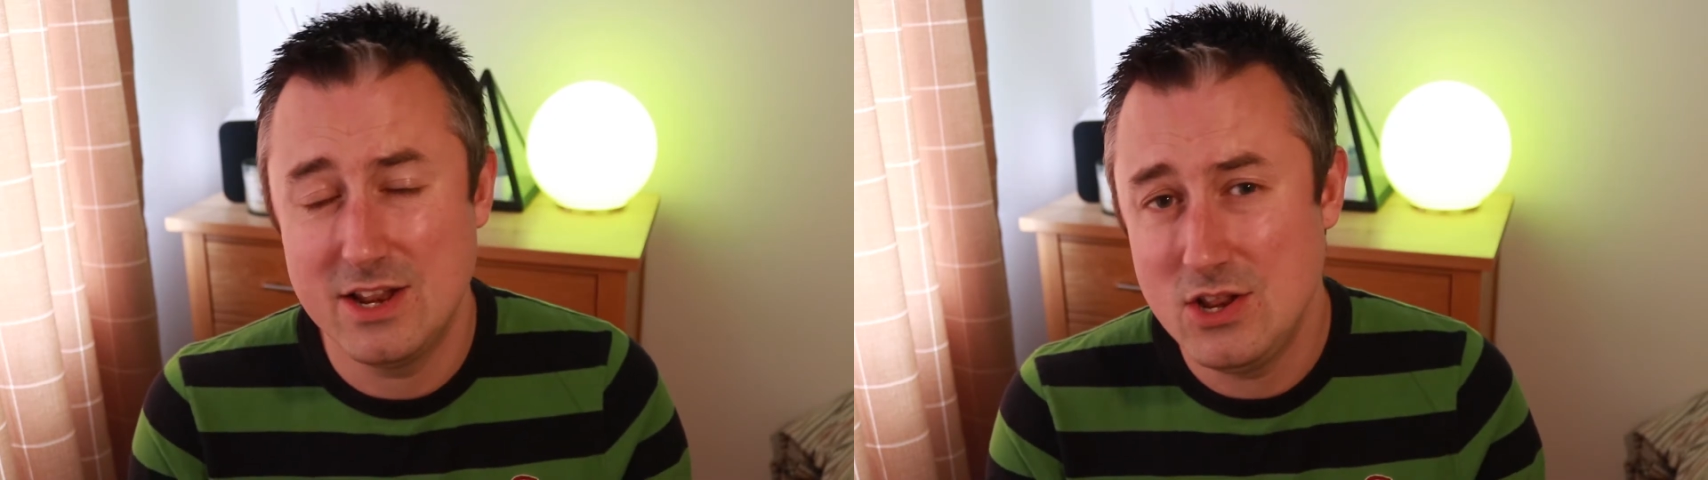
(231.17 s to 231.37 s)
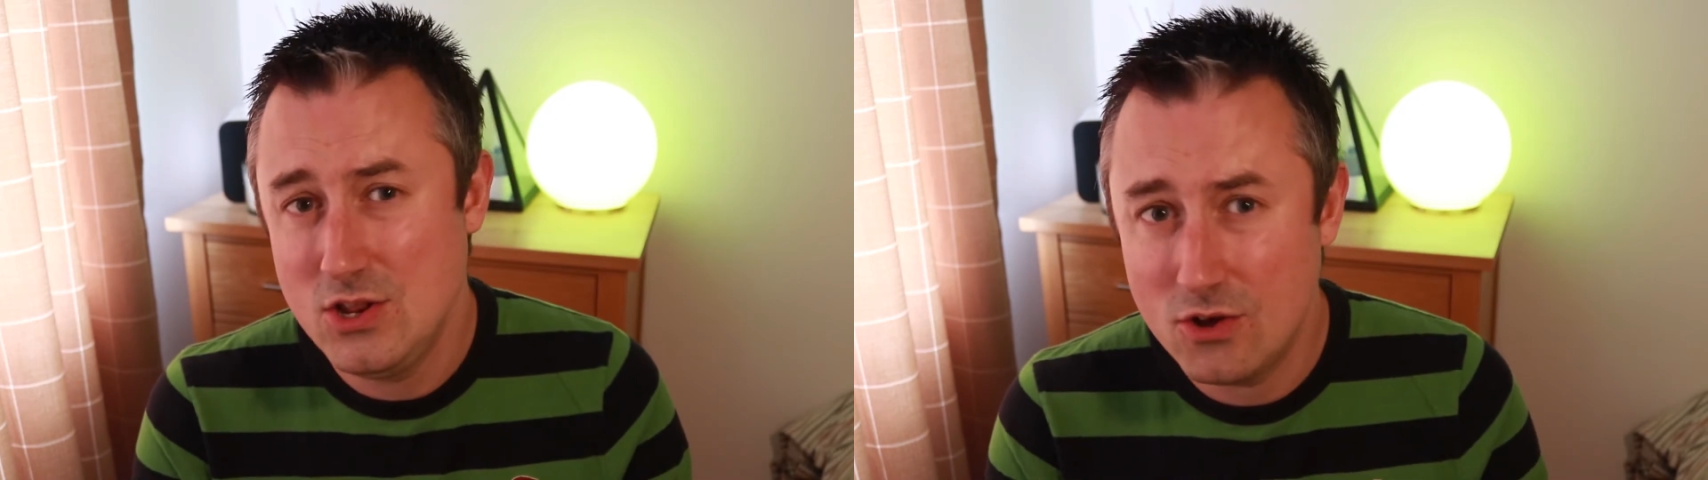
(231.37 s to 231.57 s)

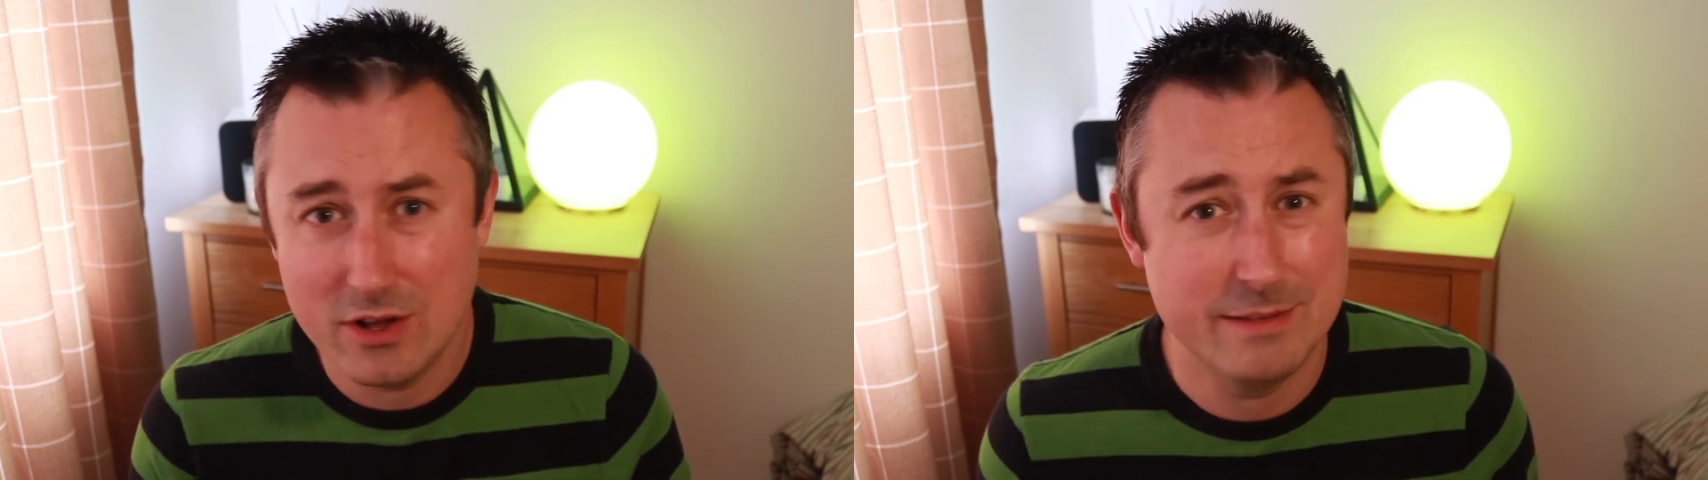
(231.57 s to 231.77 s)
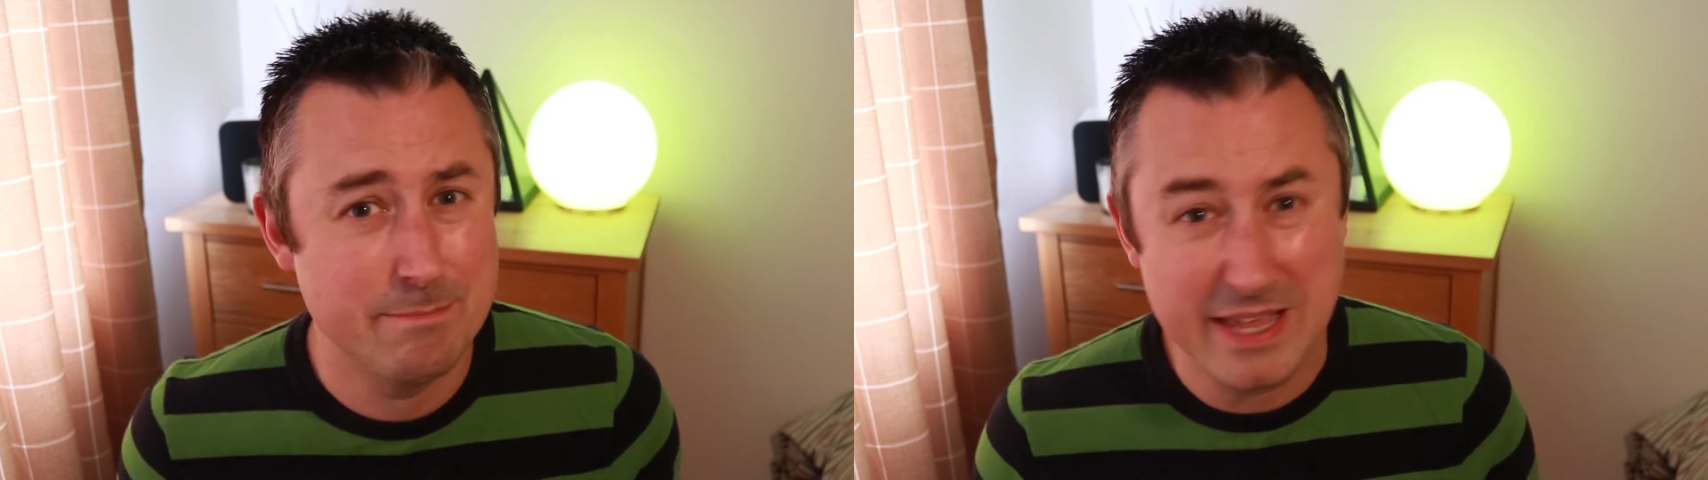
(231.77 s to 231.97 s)

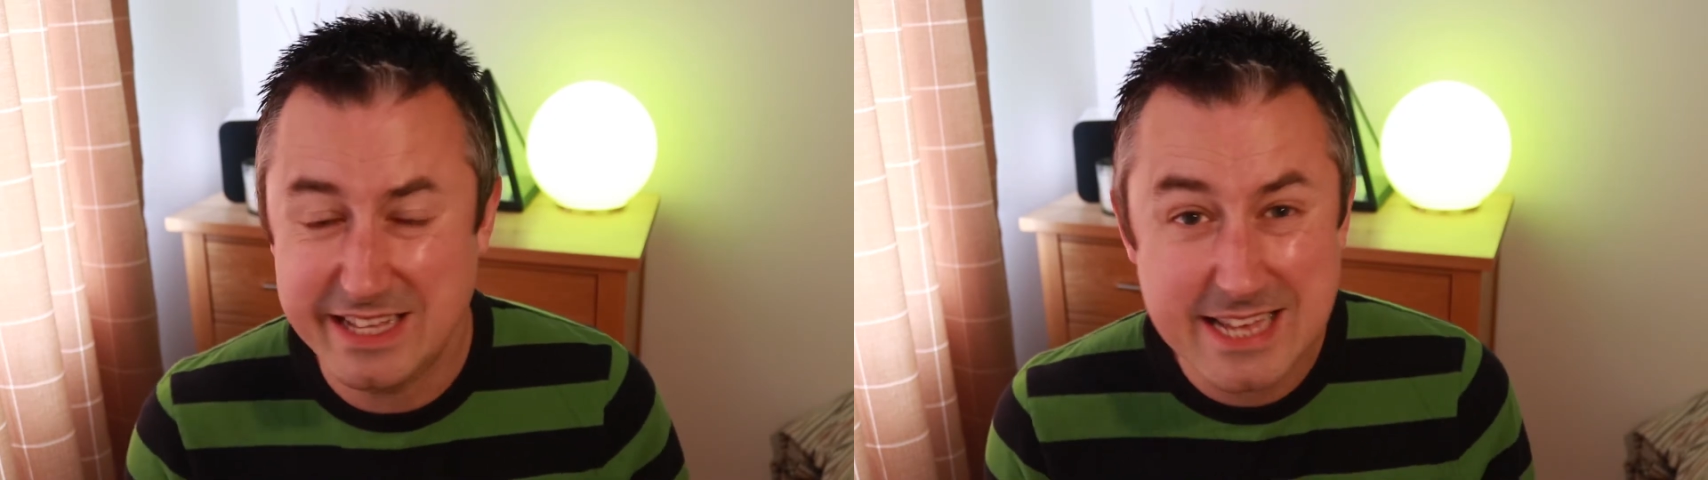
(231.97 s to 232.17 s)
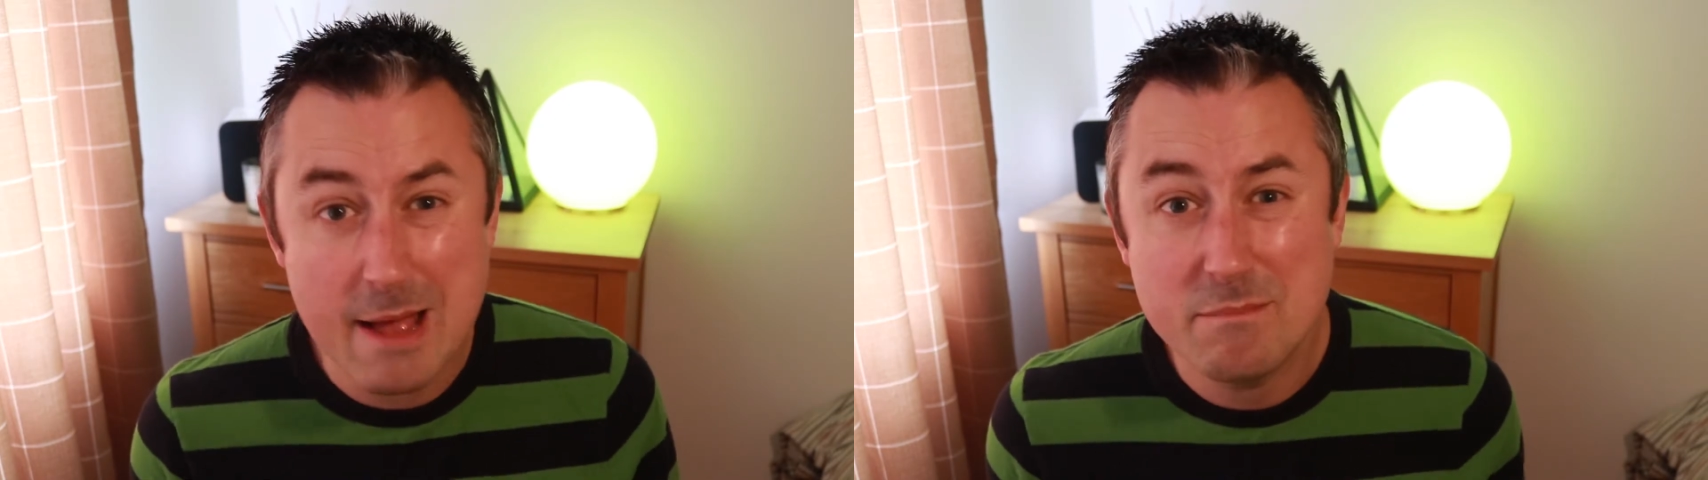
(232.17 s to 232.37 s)
not
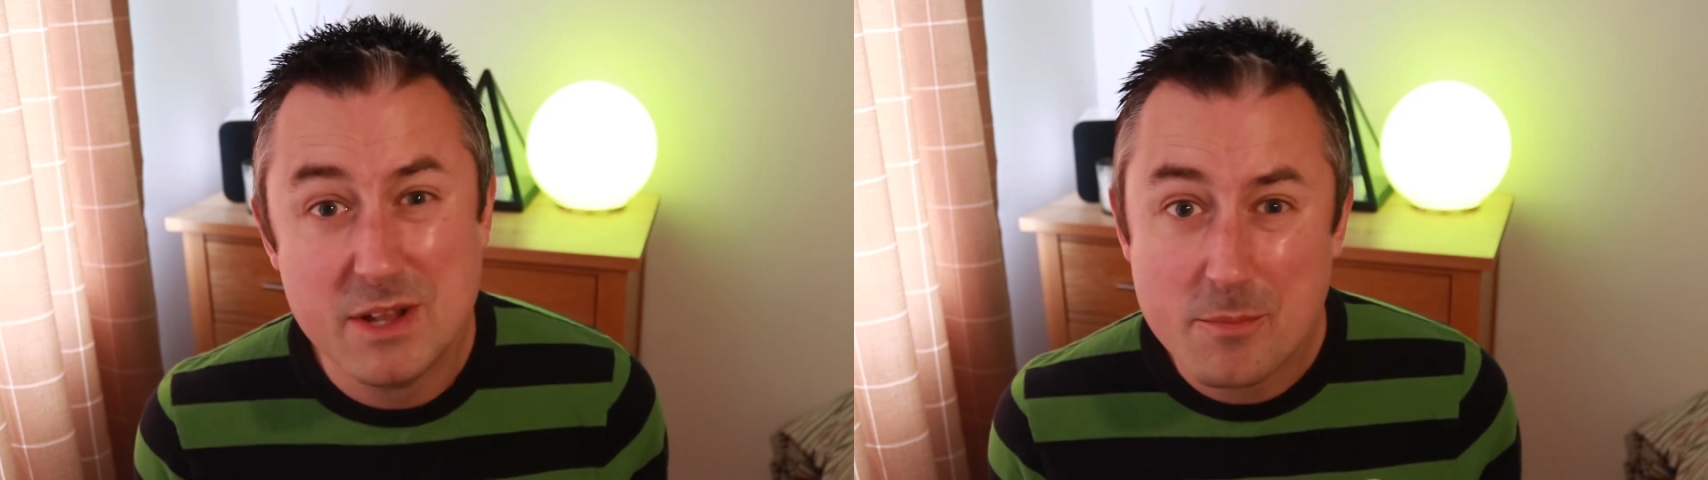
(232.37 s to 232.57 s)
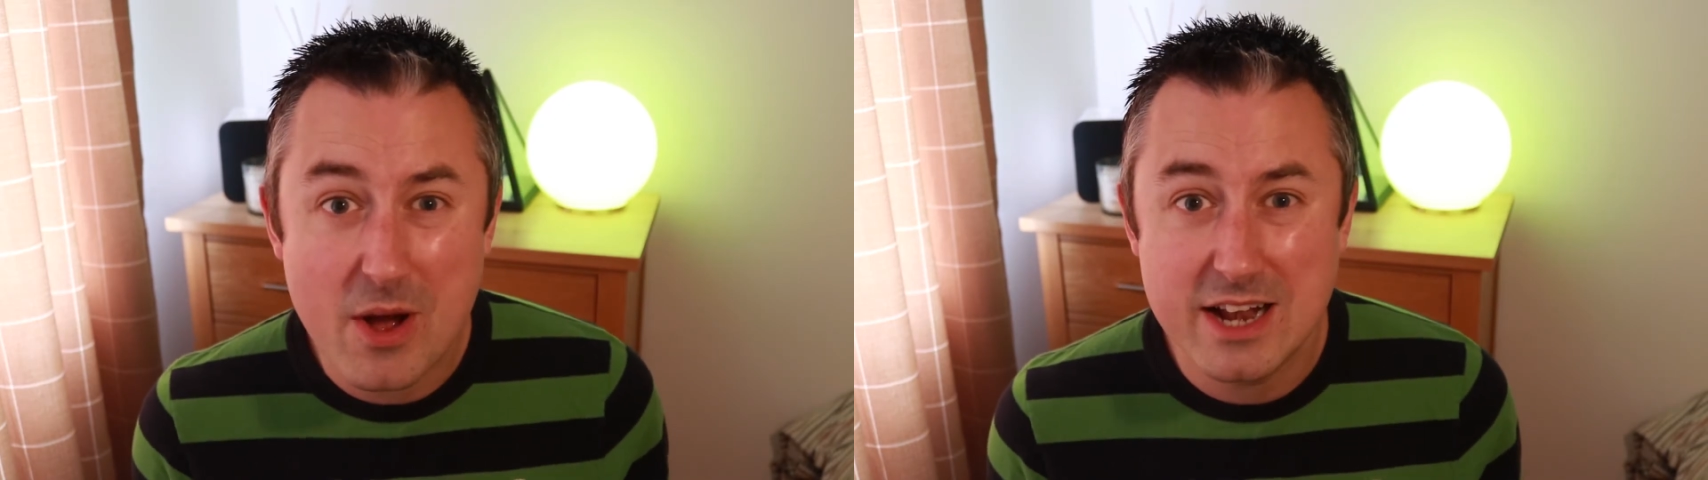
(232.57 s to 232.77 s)
being
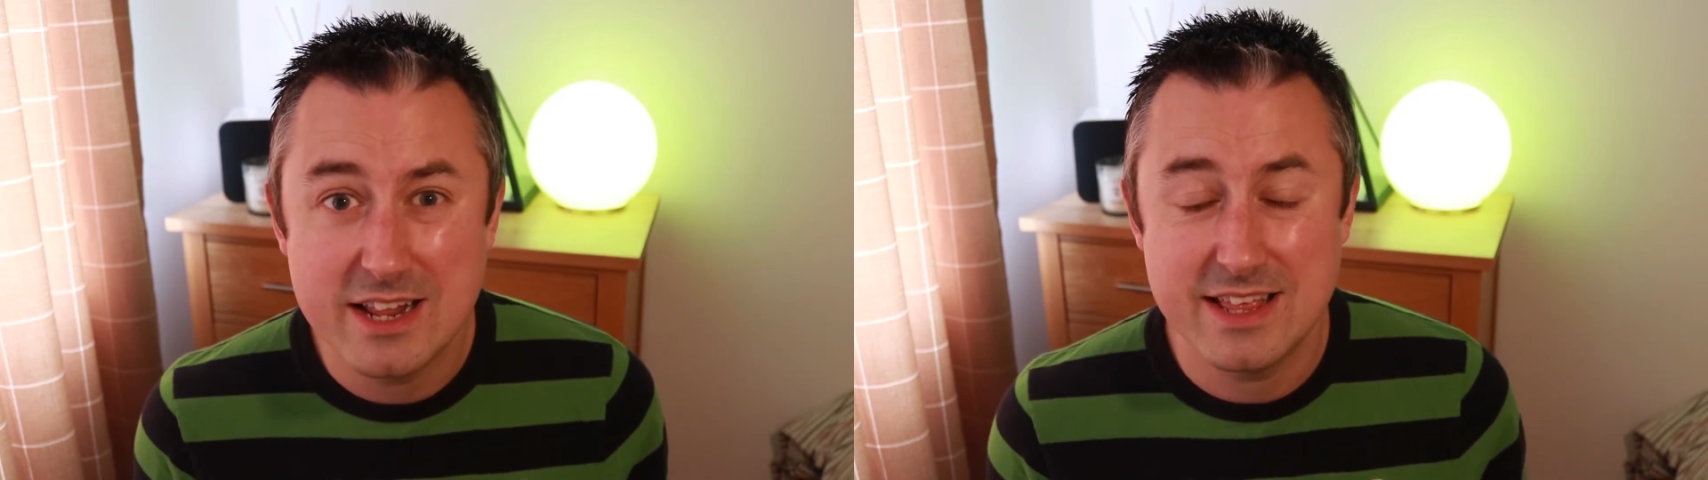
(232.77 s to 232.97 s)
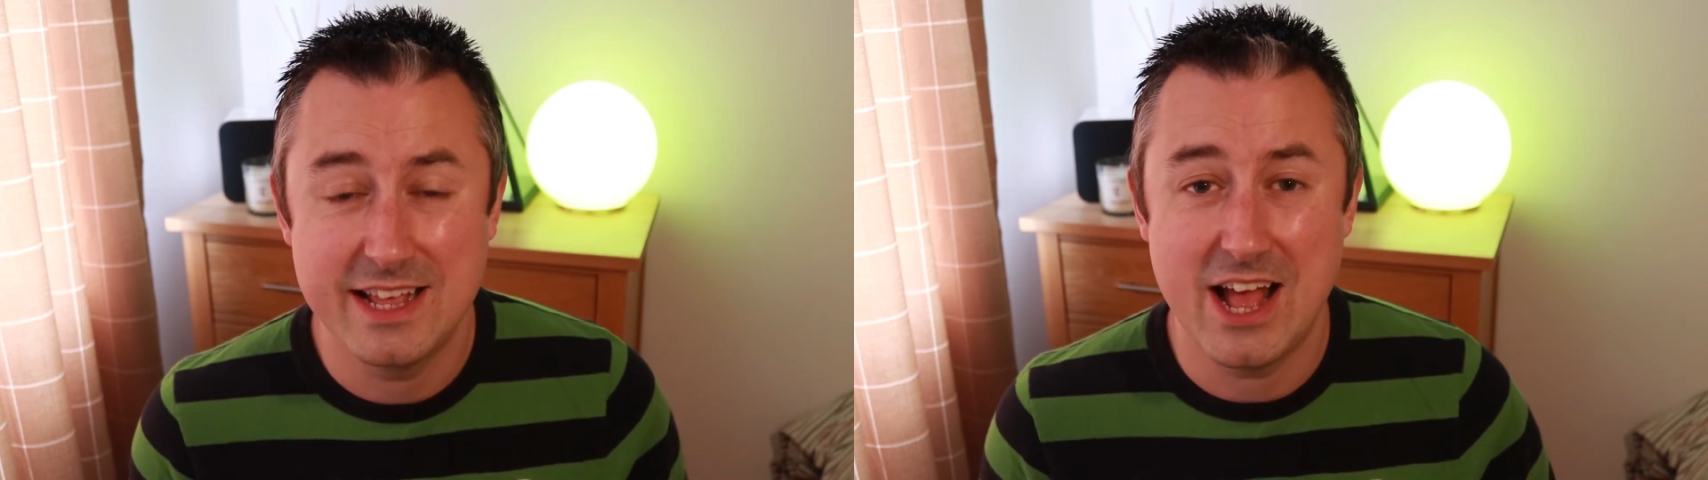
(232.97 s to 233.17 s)
tempted by
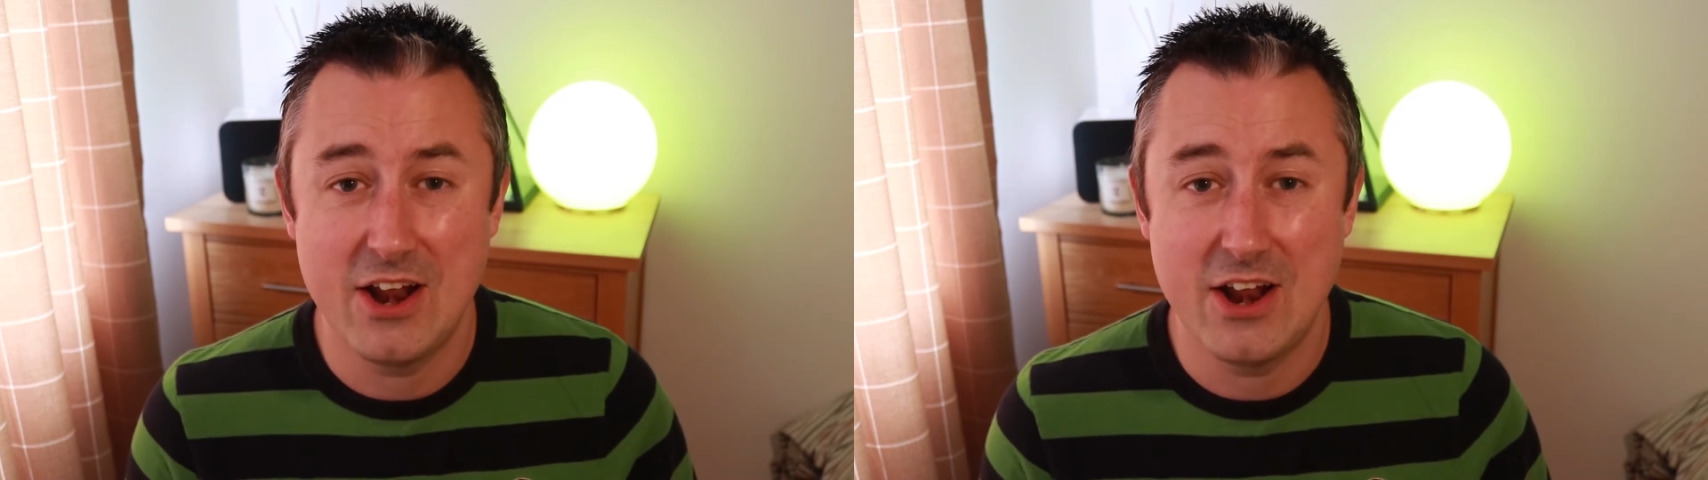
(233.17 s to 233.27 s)
anything,